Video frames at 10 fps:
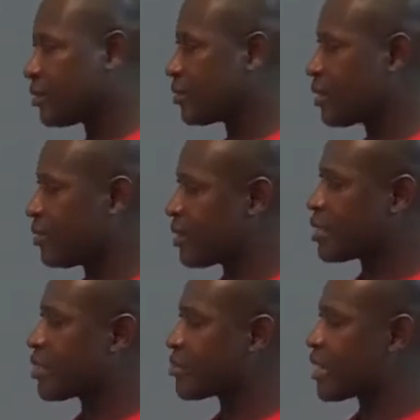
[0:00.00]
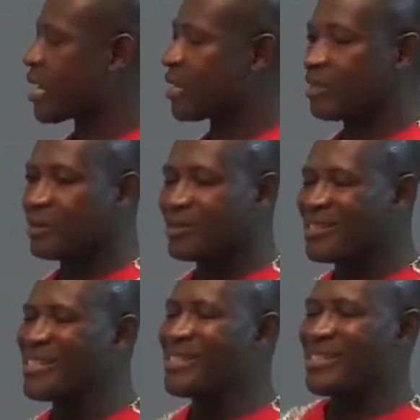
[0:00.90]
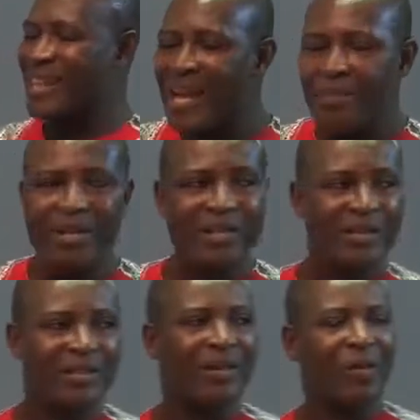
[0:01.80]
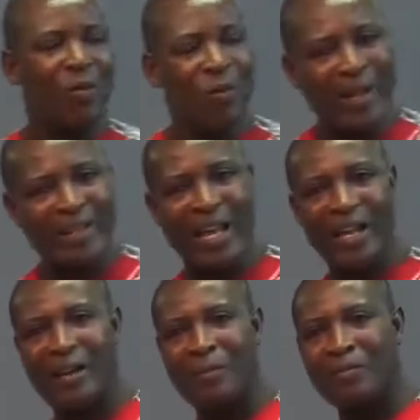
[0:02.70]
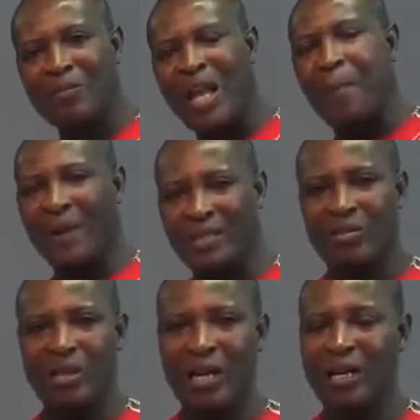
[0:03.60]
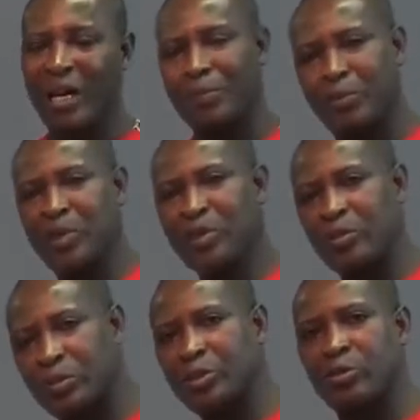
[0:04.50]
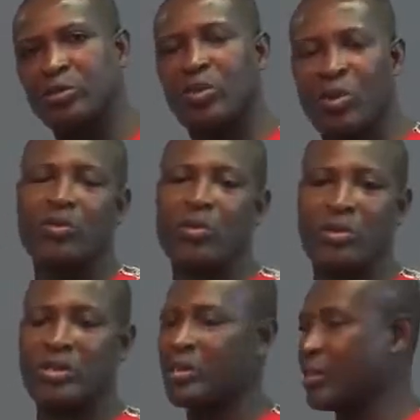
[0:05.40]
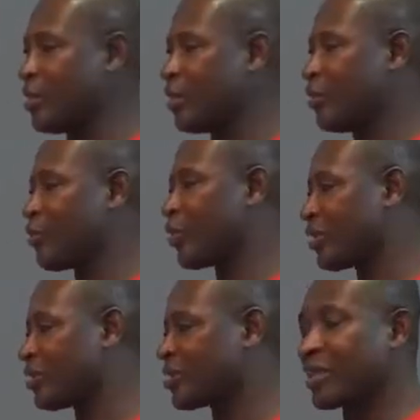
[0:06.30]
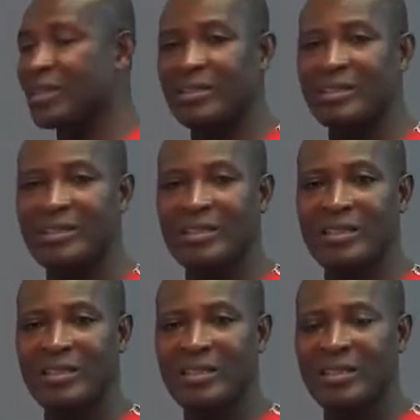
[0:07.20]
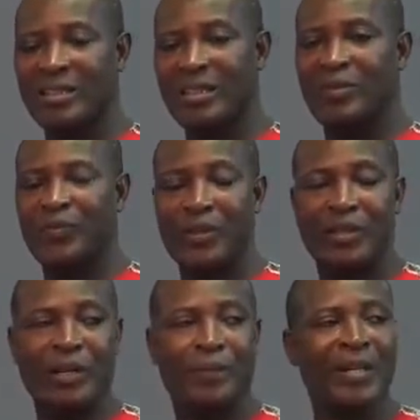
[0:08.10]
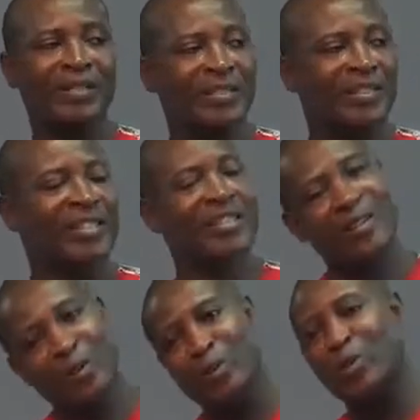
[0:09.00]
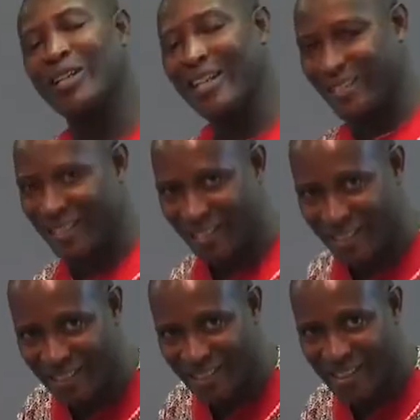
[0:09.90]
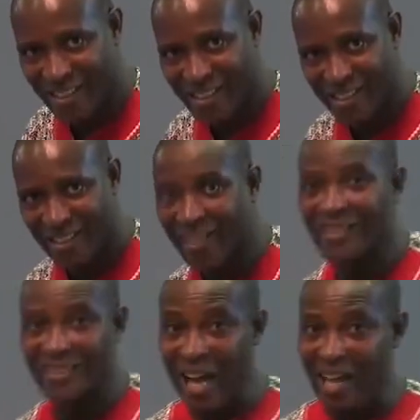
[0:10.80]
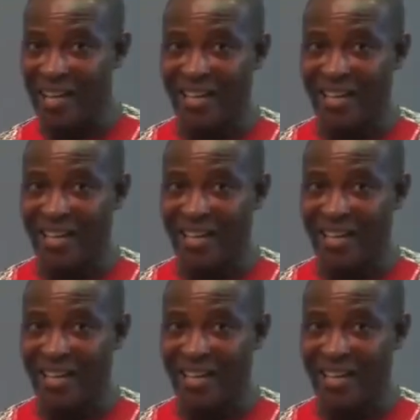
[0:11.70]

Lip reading: The leadership style determines whether a particular approach will be used or not. For instance, if a person is autocratic leader,